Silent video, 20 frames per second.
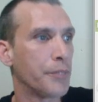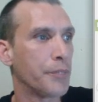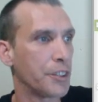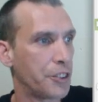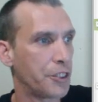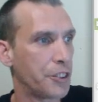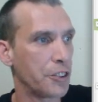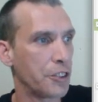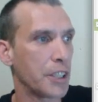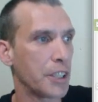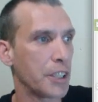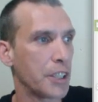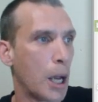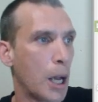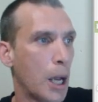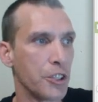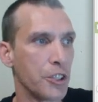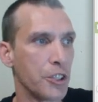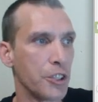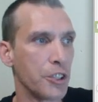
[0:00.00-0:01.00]
Says the
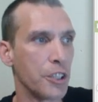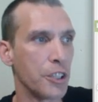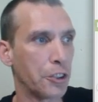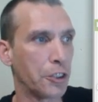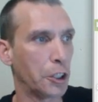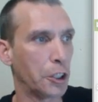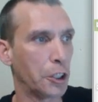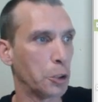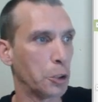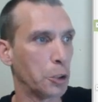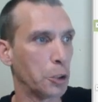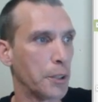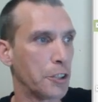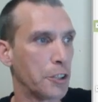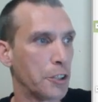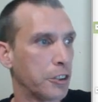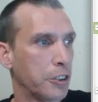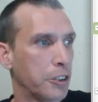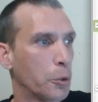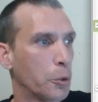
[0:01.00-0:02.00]
option is a little bit
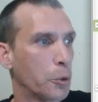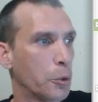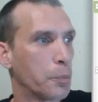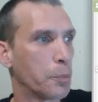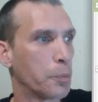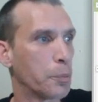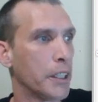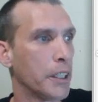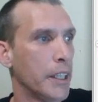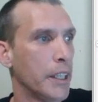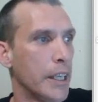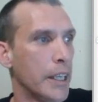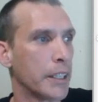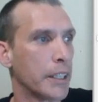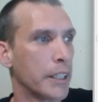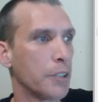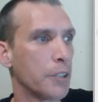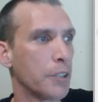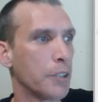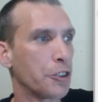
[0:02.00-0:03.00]
slower, but
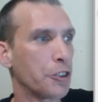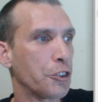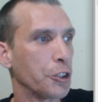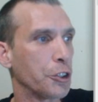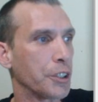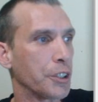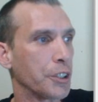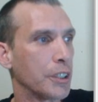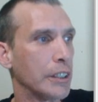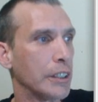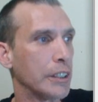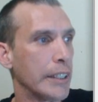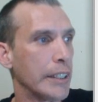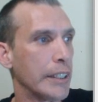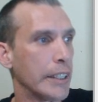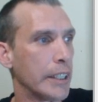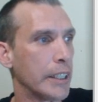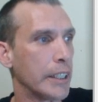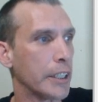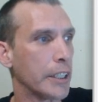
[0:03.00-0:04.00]
gives it a good
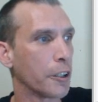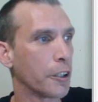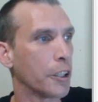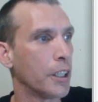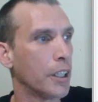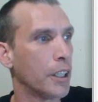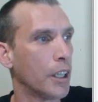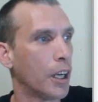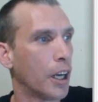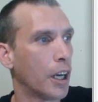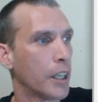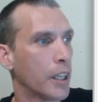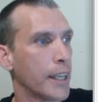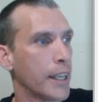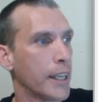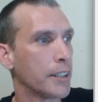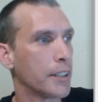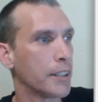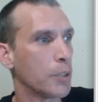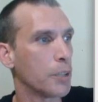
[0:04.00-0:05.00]
cleaning here. All right,
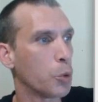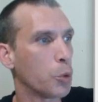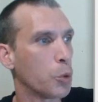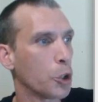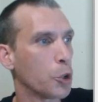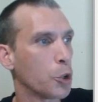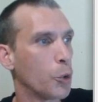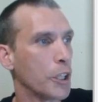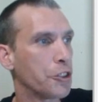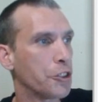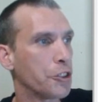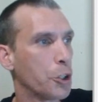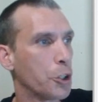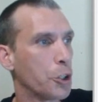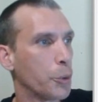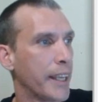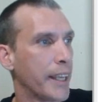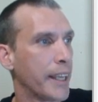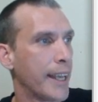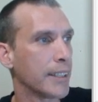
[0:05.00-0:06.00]
and then we're going to
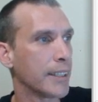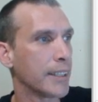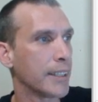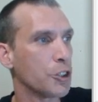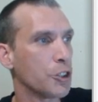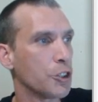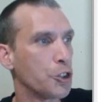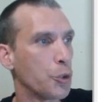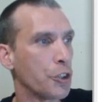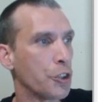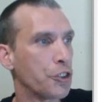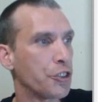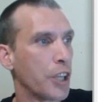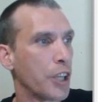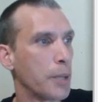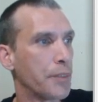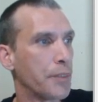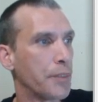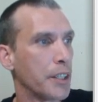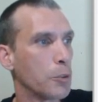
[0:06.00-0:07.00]
go ahead and do the
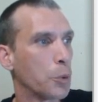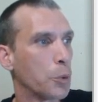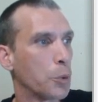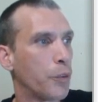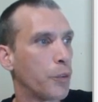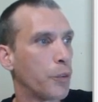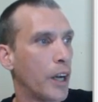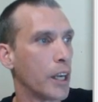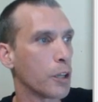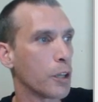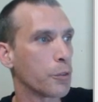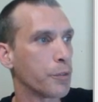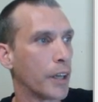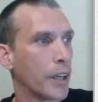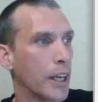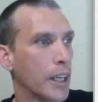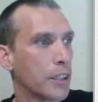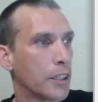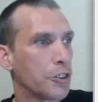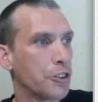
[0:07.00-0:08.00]
same thing with
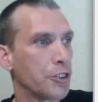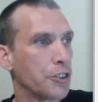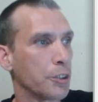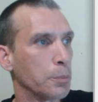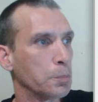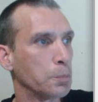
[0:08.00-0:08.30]
Firefox.